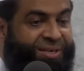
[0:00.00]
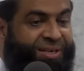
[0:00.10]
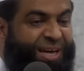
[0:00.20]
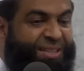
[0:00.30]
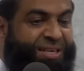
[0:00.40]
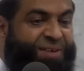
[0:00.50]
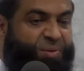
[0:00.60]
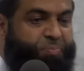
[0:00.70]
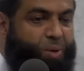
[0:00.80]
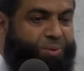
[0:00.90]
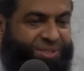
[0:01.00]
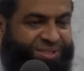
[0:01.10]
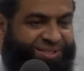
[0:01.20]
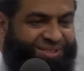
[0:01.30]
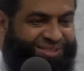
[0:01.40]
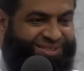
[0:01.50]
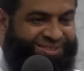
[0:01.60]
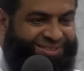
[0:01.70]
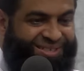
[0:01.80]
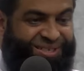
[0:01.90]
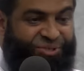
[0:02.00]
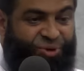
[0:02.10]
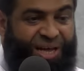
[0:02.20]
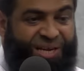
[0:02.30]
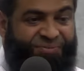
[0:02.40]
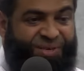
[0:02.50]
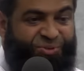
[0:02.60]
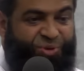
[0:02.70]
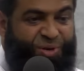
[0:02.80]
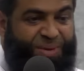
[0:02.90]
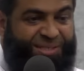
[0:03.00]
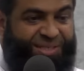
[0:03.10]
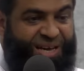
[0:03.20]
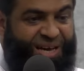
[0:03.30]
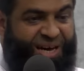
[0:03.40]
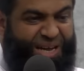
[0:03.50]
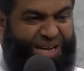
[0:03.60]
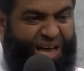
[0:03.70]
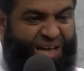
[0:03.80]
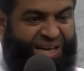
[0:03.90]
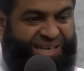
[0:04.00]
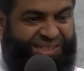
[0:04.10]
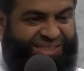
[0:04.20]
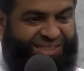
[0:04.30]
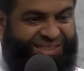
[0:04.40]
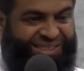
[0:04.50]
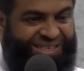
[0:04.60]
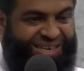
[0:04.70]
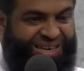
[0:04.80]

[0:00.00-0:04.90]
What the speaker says: And the devil pounces. So Allah refers to him as Khannas.